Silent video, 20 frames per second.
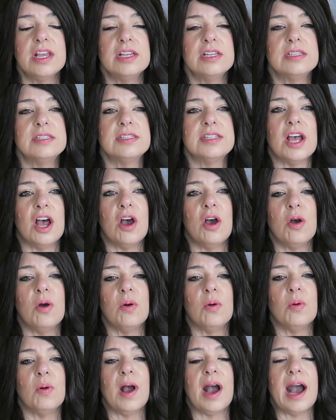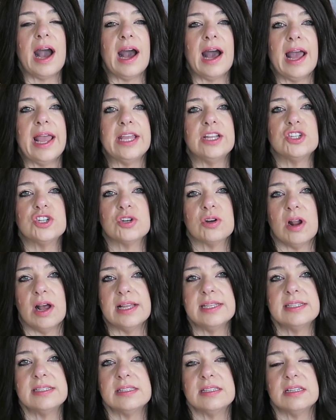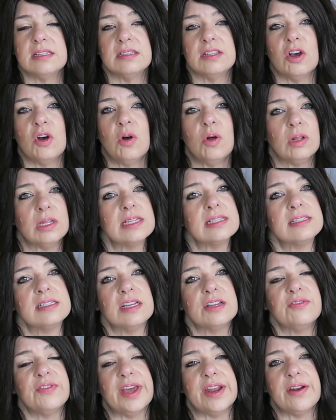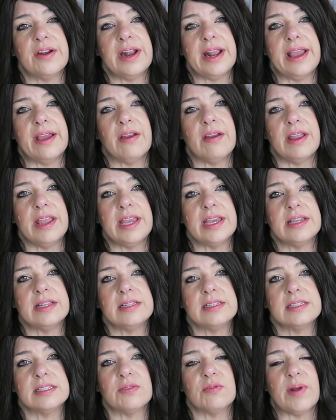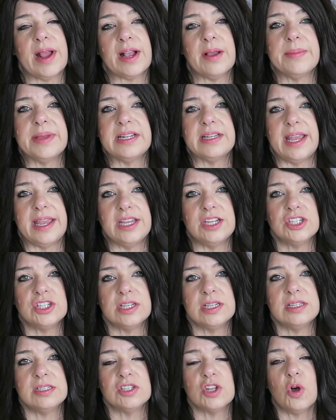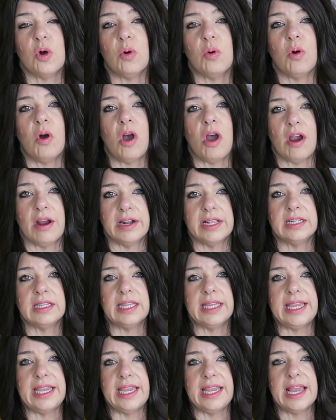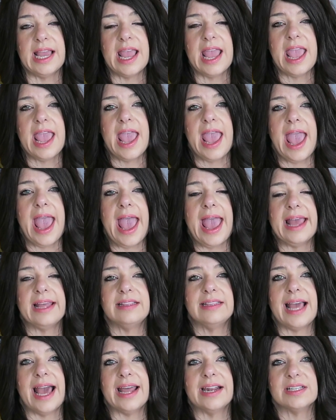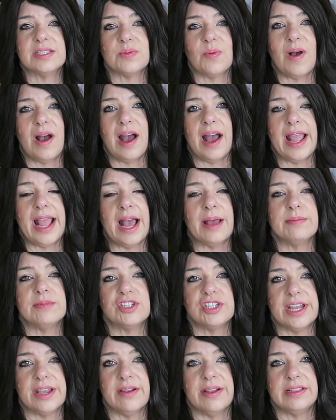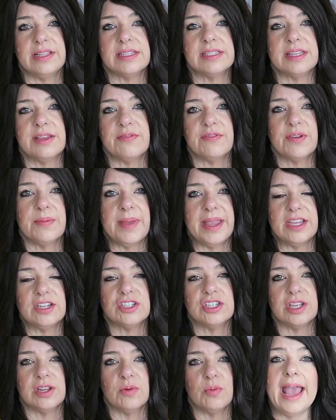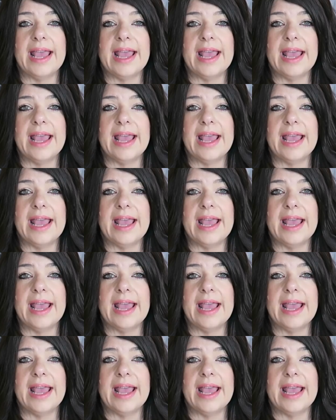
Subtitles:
So I trust the holistic veterinarian's recommendations wholeheartedly, and that is why I'm sharing this information.